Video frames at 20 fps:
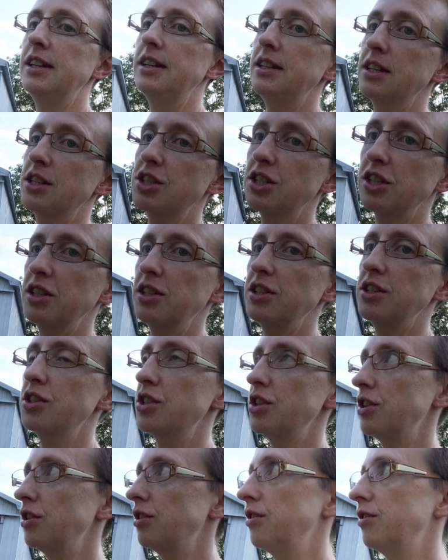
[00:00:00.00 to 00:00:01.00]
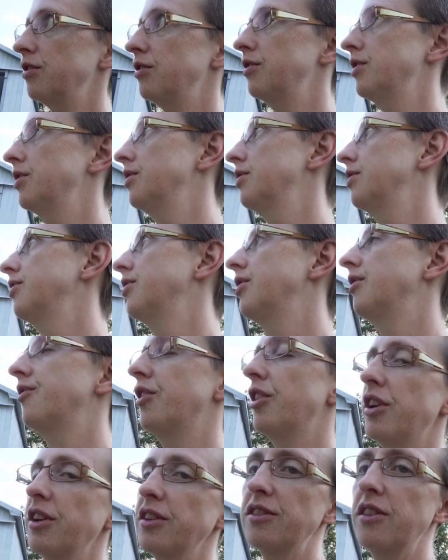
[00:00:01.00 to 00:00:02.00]
addition to the
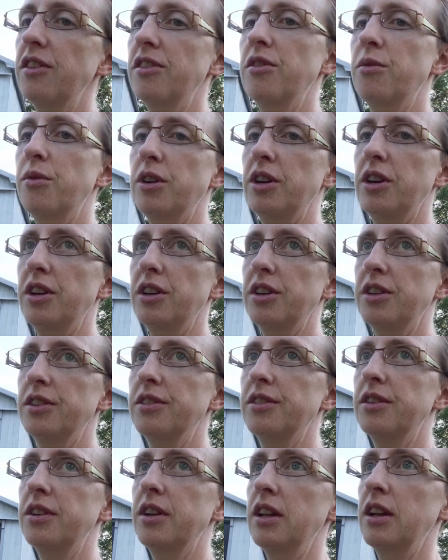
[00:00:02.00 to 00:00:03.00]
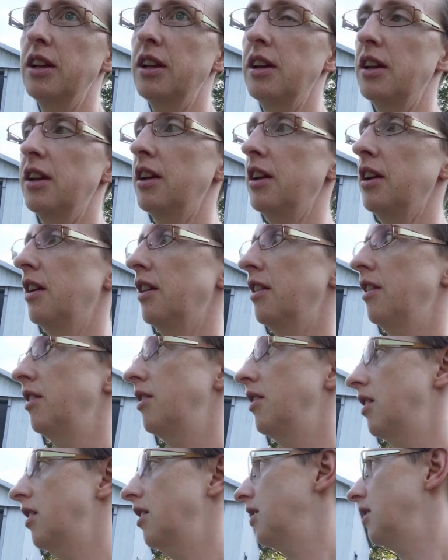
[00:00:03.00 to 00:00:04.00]
furnace doesn't work, the